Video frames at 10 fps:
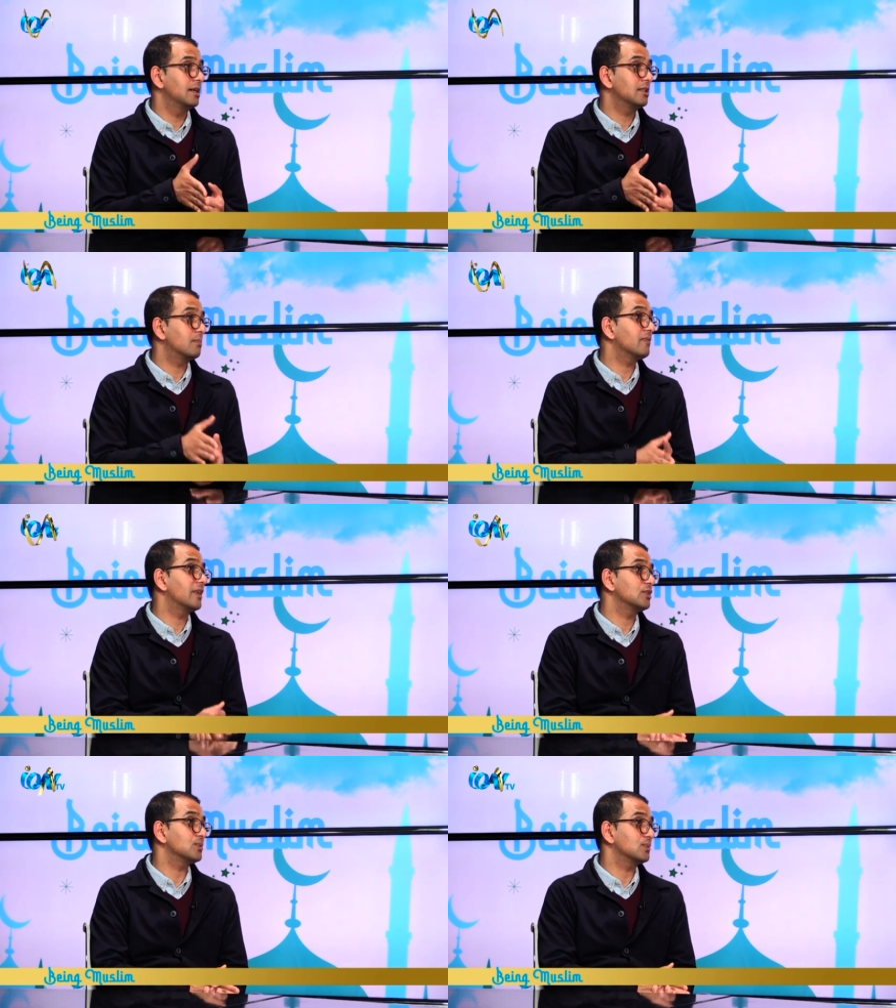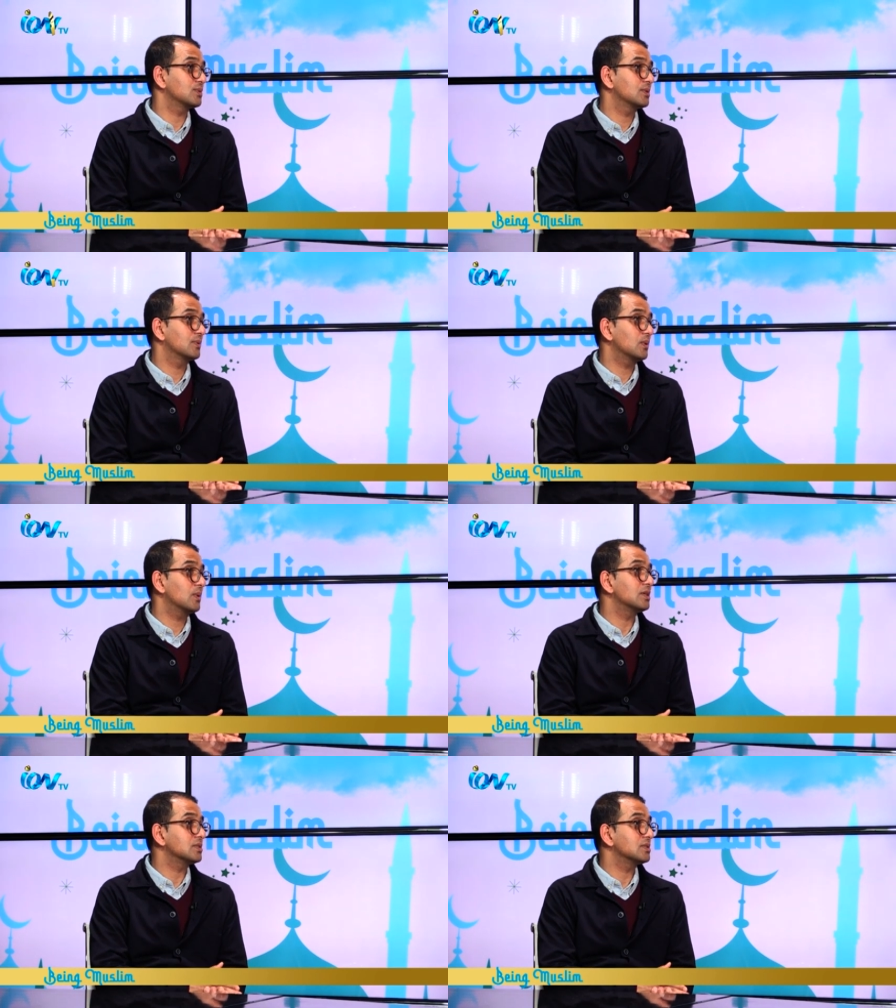the professionals
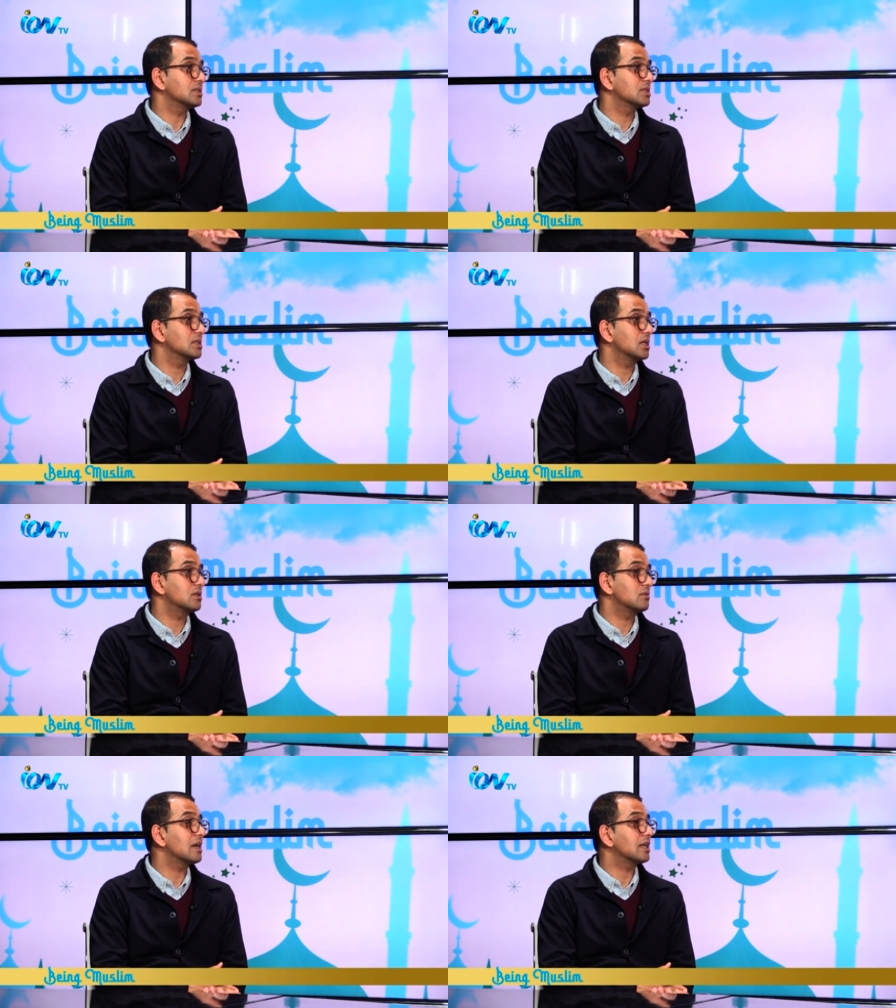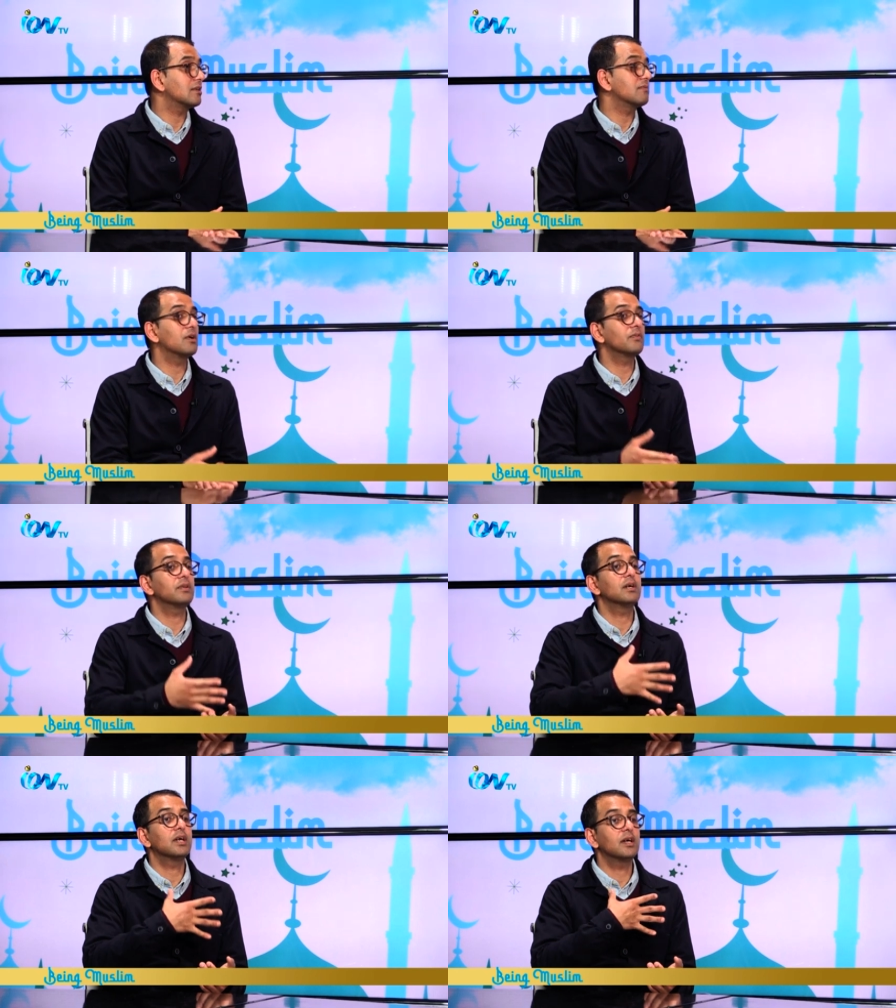questions directly rather
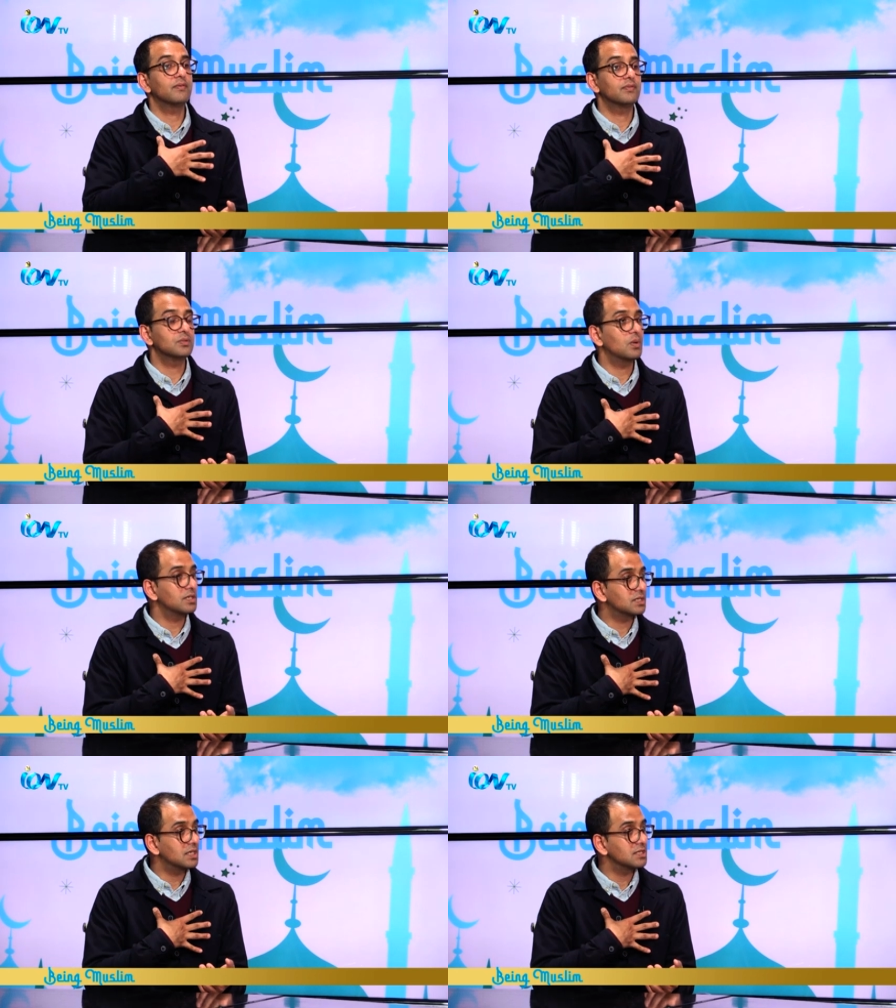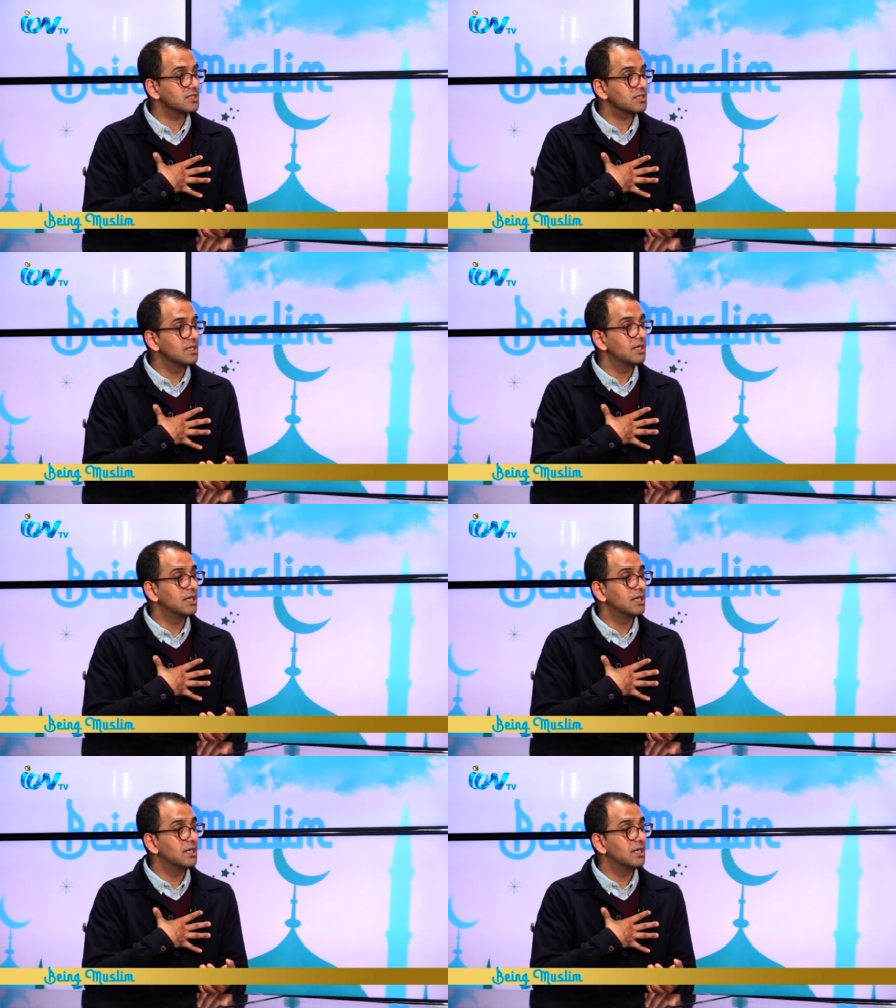than having to ask us.